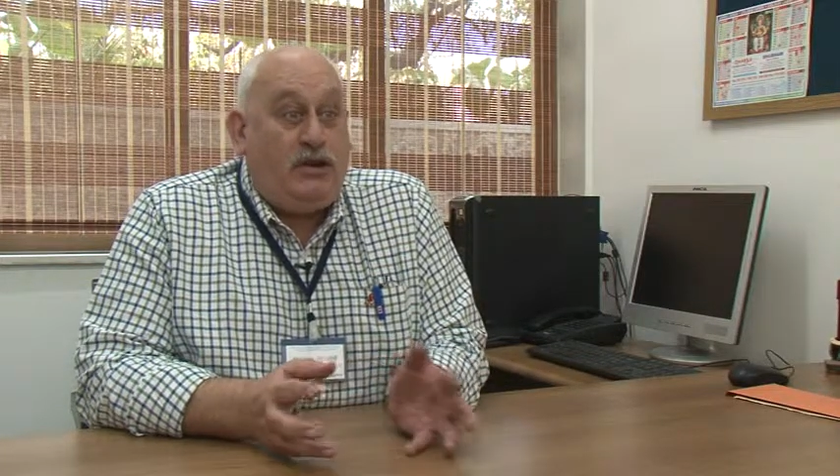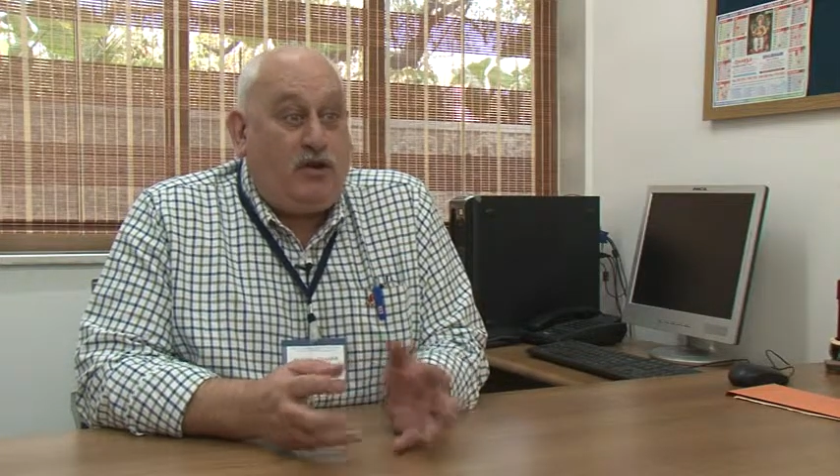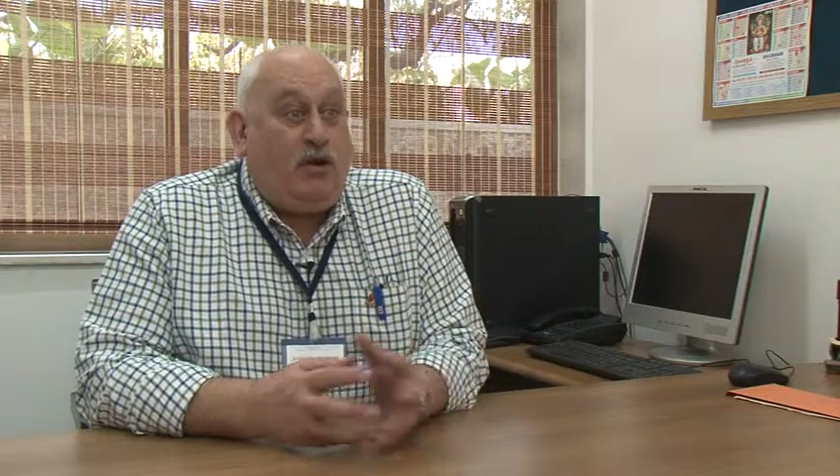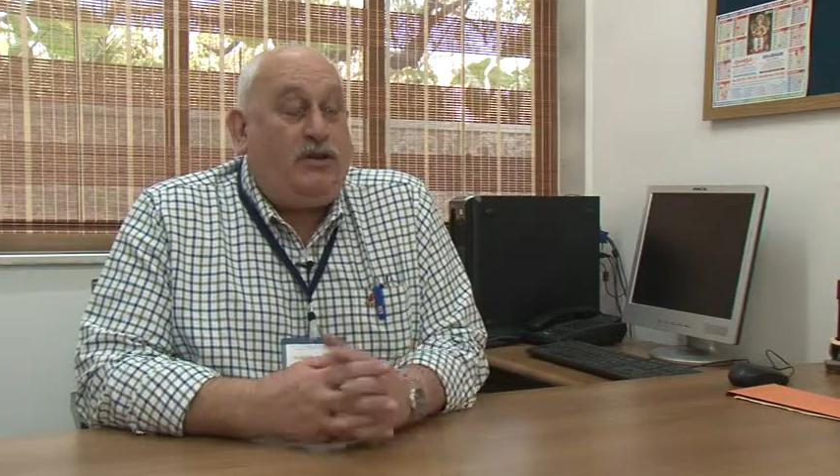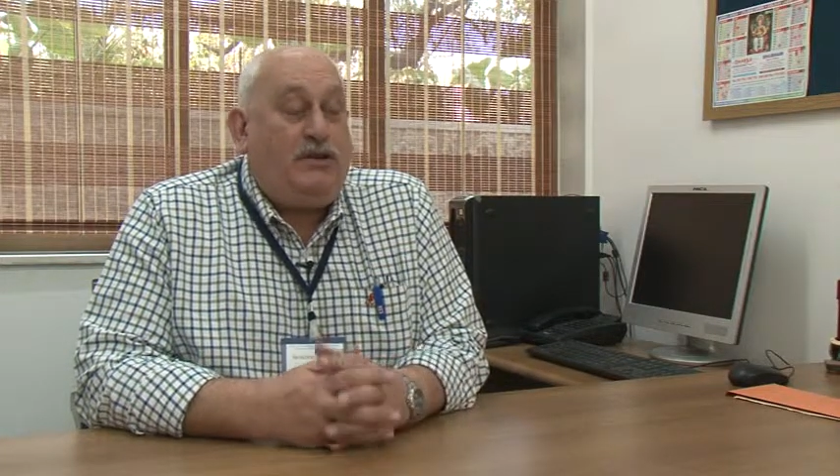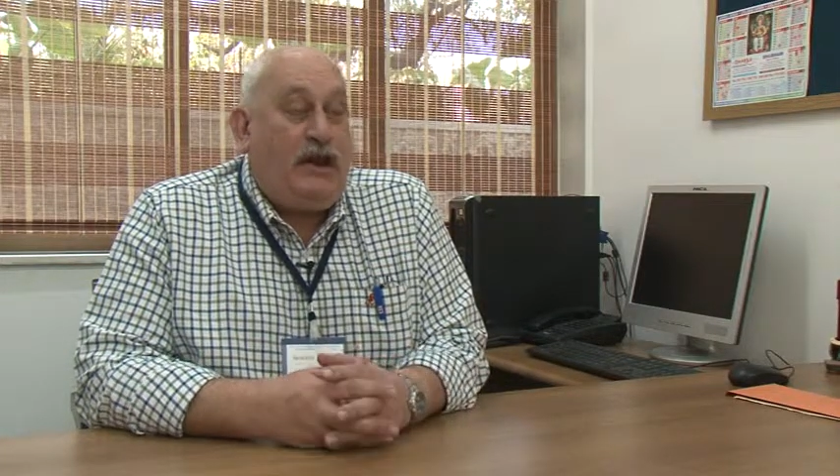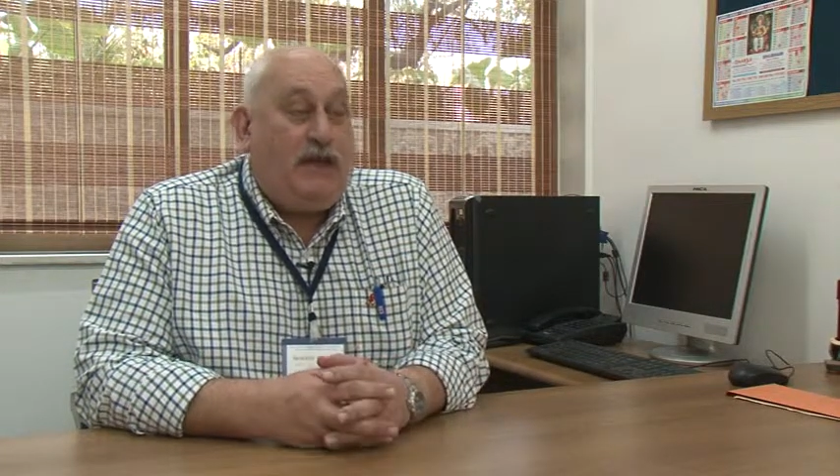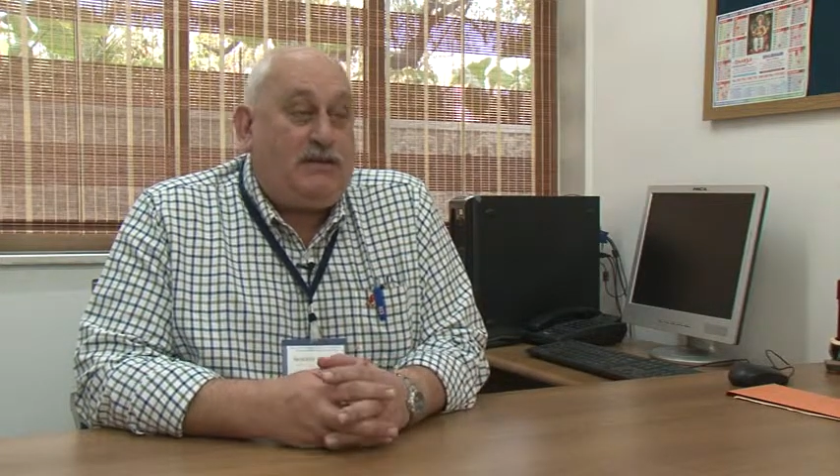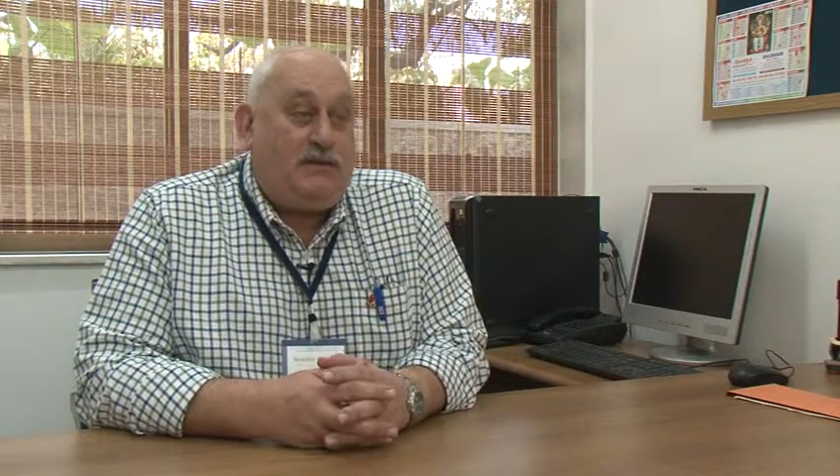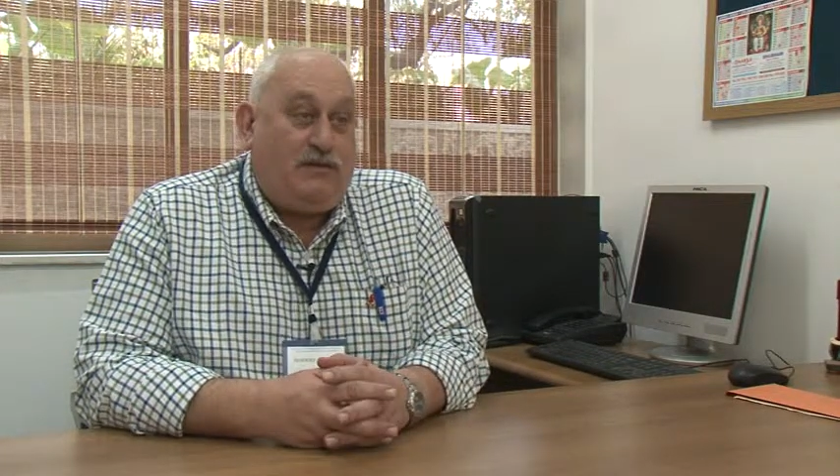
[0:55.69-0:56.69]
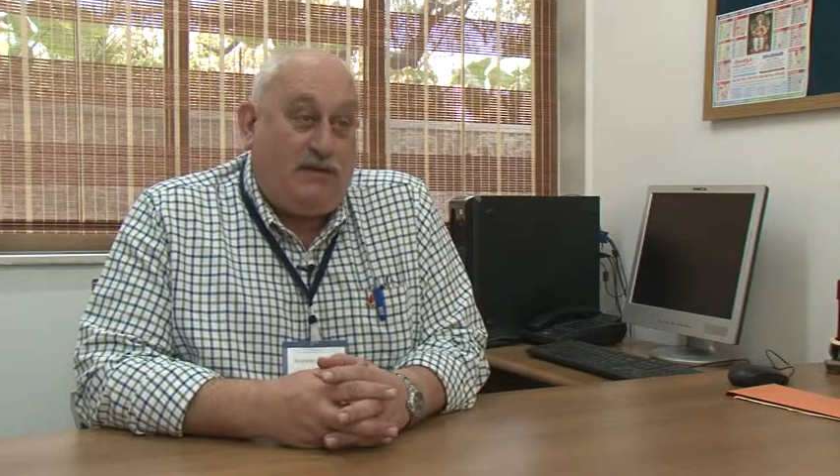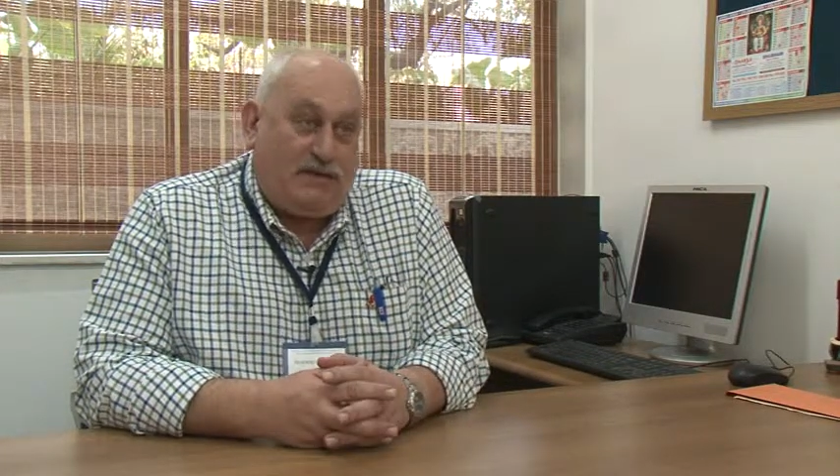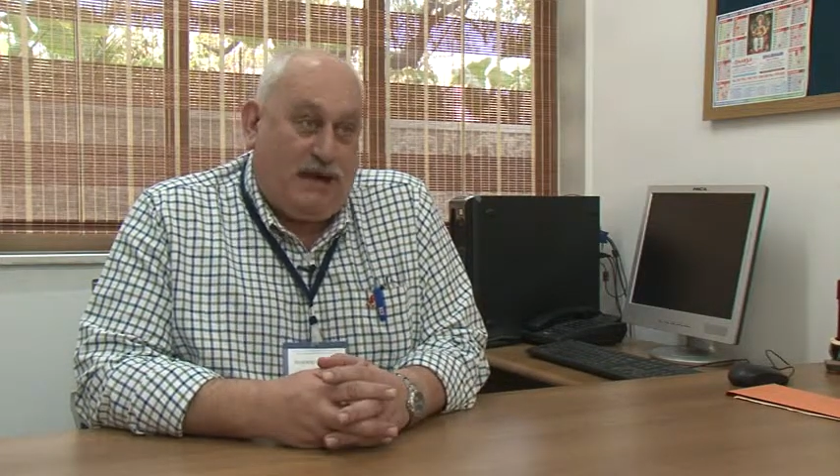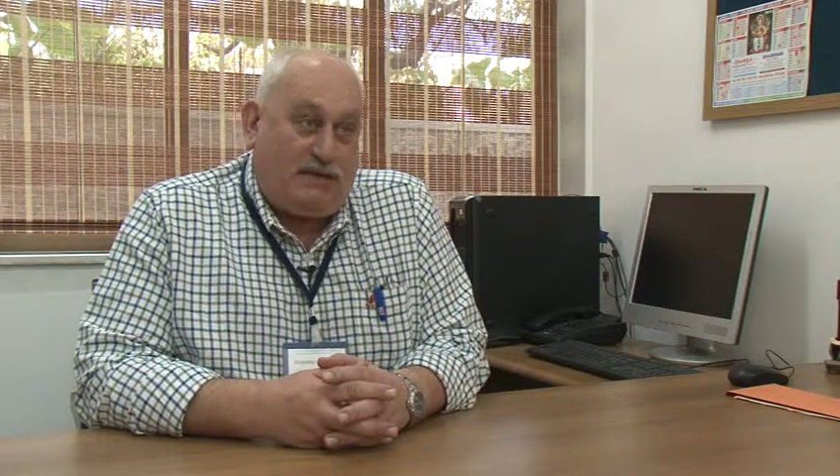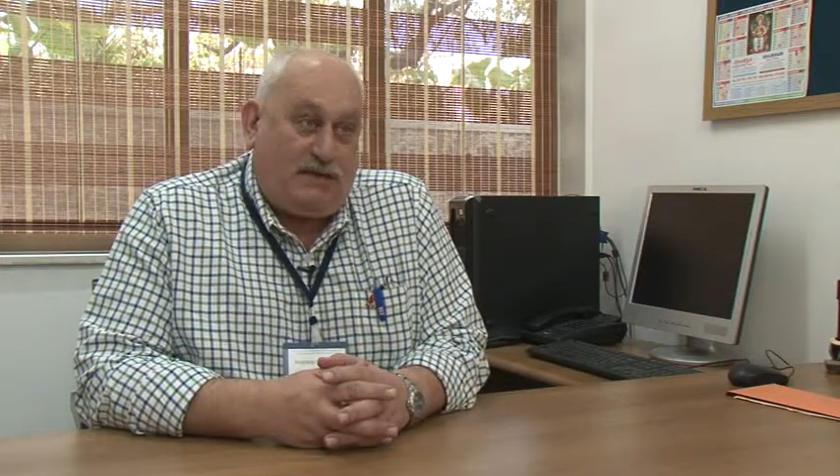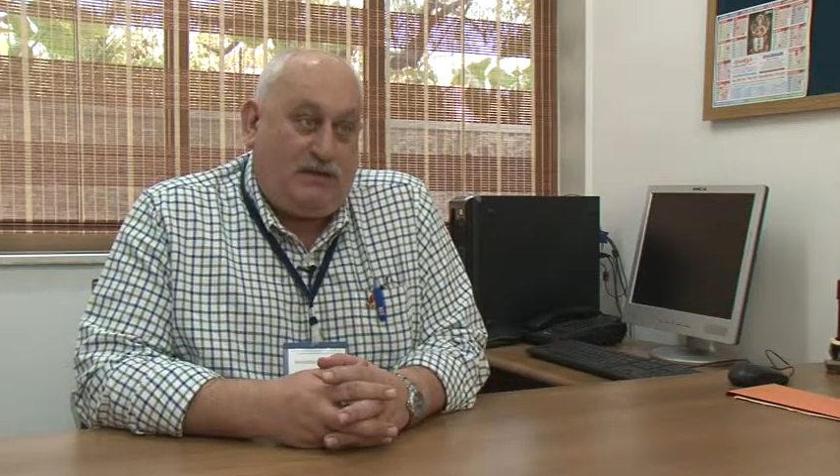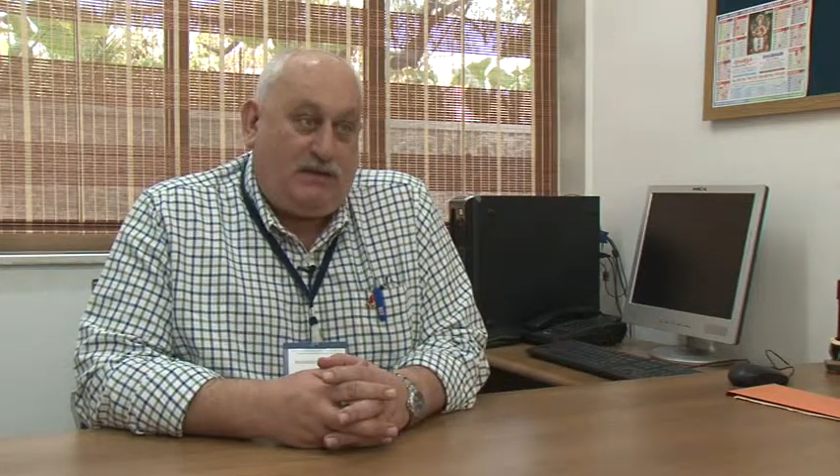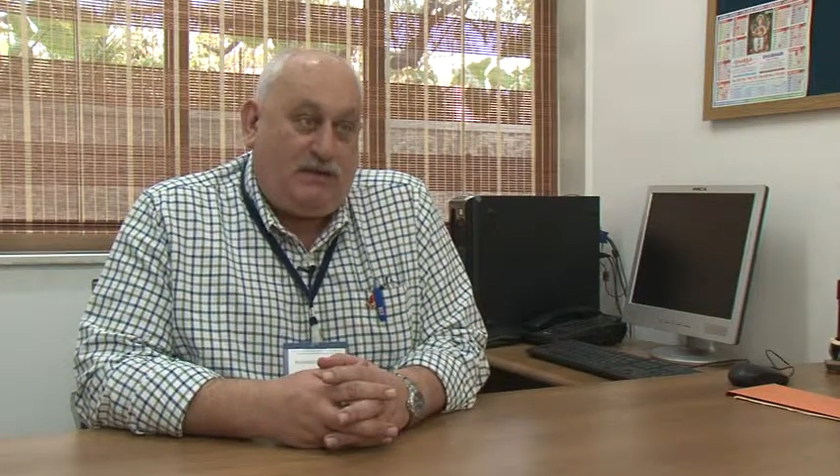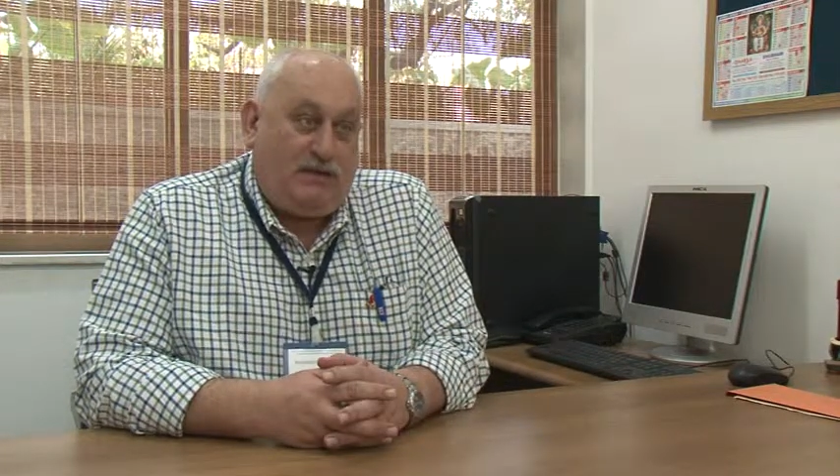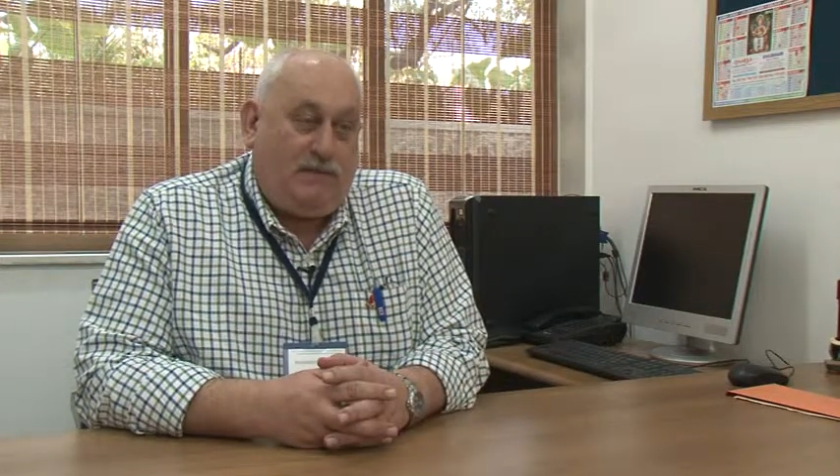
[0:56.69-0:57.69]
context of
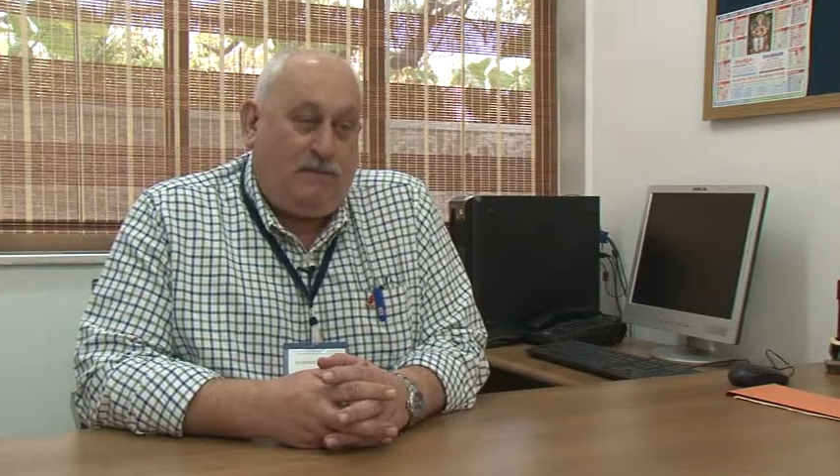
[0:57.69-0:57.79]
disasters.